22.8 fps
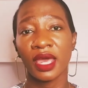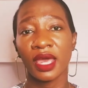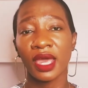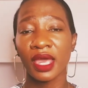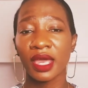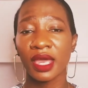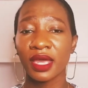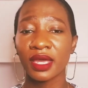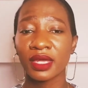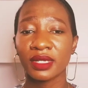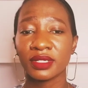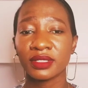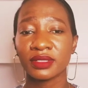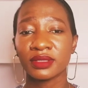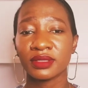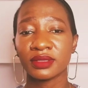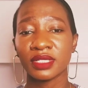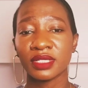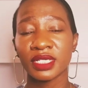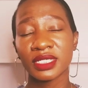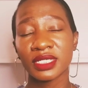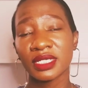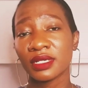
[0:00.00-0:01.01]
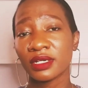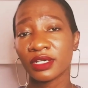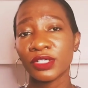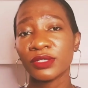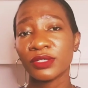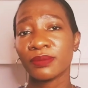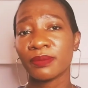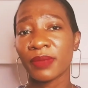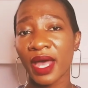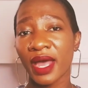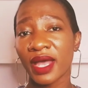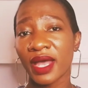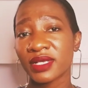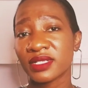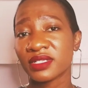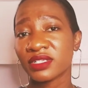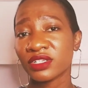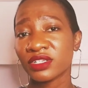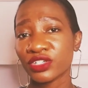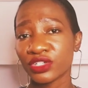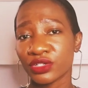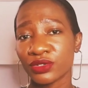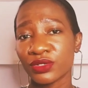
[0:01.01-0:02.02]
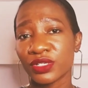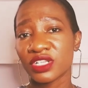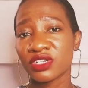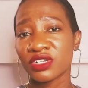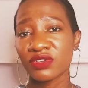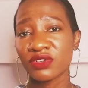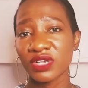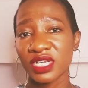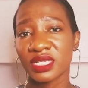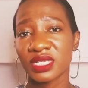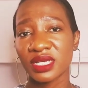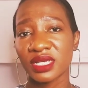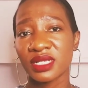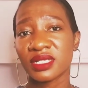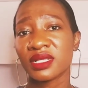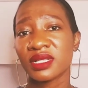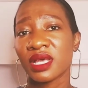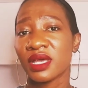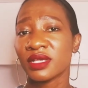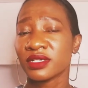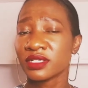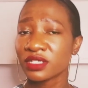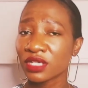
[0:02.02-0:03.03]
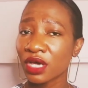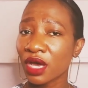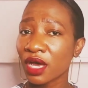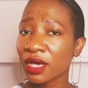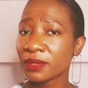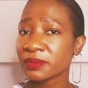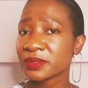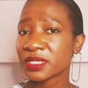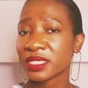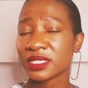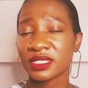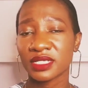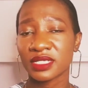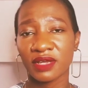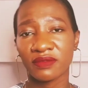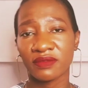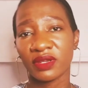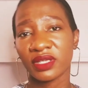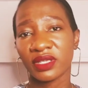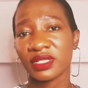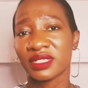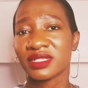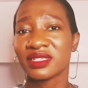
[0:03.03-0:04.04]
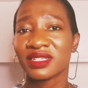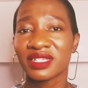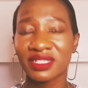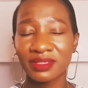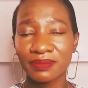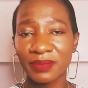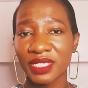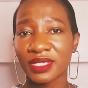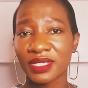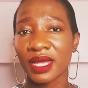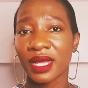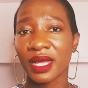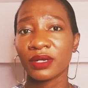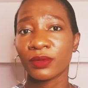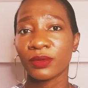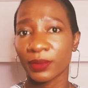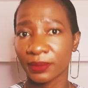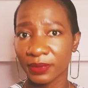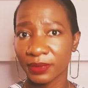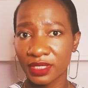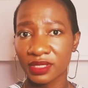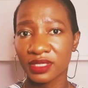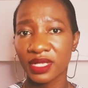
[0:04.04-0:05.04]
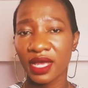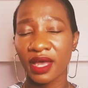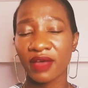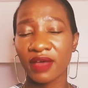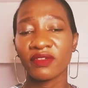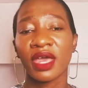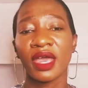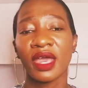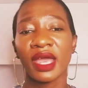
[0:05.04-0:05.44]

and this includes bags, shoes, dresses, tops, and stuff like that, just basically women's stuff.